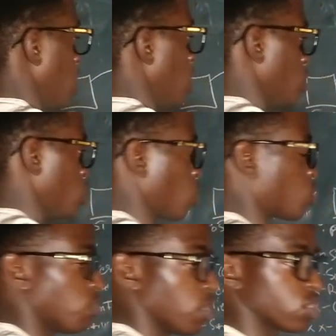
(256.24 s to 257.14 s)
his
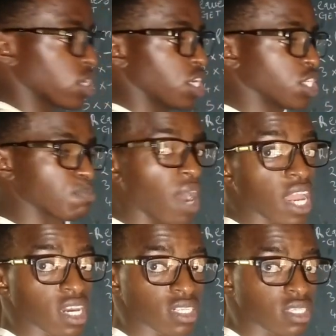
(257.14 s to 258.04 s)
document, his
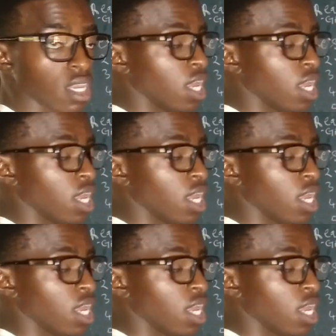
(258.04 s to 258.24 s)
files,